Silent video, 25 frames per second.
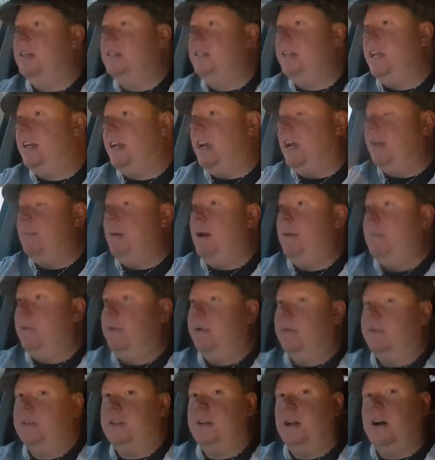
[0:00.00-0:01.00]
dickhead
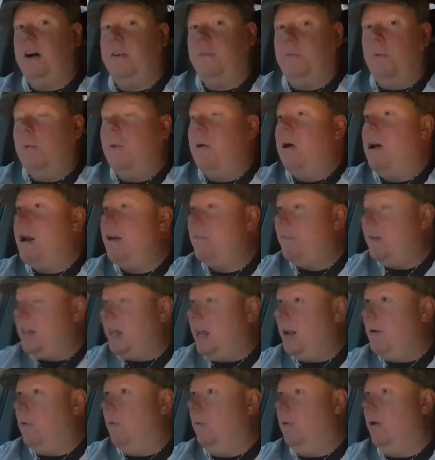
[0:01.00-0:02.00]
member of staff or wherever
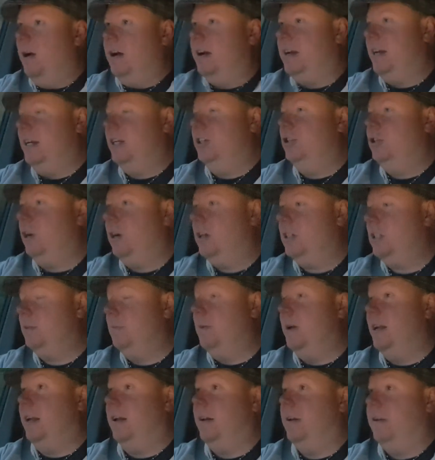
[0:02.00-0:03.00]
they were working, trust
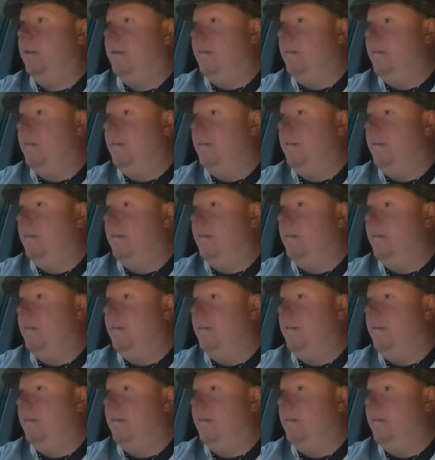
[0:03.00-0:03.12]
me.